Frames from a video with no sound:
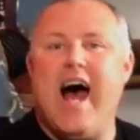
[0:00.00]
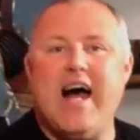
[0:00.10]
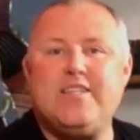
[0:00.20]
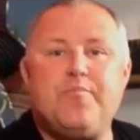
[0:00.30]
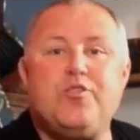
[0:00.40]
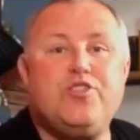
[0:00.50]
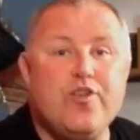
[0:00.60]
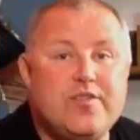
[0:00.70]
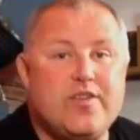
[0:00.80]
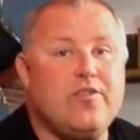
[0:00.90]
As a
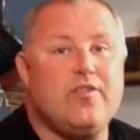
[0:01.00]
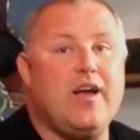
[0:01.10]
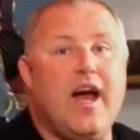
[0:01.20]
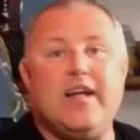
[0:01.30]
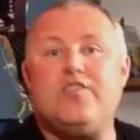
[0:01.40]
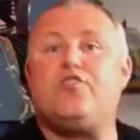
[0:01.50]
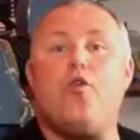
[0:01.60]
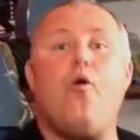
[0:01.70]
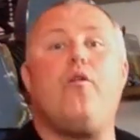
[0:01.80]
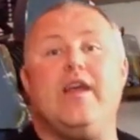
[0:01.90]
producer,
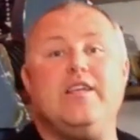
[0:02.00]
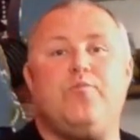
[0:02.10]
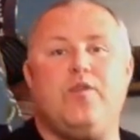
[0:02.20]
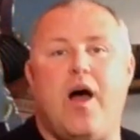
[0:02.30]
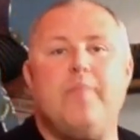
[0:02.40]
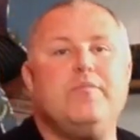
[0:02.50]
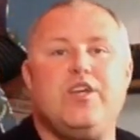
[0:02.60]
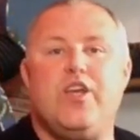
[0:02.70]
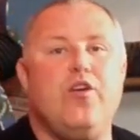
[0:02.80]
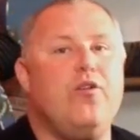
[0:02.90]
stories will come
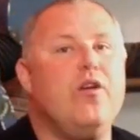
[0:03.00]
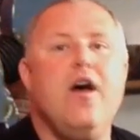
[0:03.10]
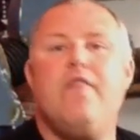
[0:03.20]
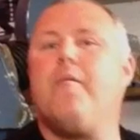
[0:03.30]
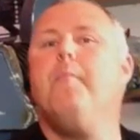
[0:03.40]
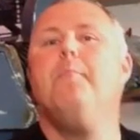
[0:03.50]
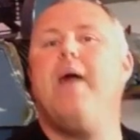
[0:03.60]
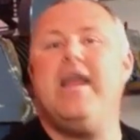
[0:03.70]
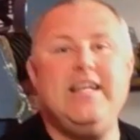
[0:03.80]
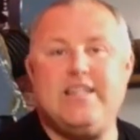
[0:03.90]
to you from
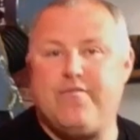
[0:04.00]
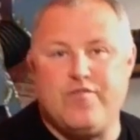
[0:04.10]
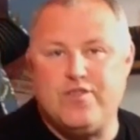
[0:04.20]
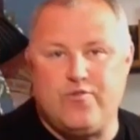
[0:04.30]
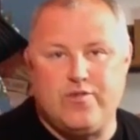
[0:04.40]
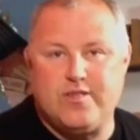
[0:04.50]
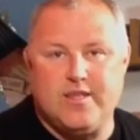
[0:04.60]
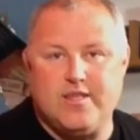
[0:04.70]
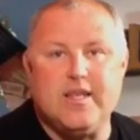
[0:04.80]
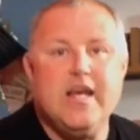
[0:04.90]
many different
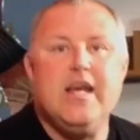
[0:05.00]
sources.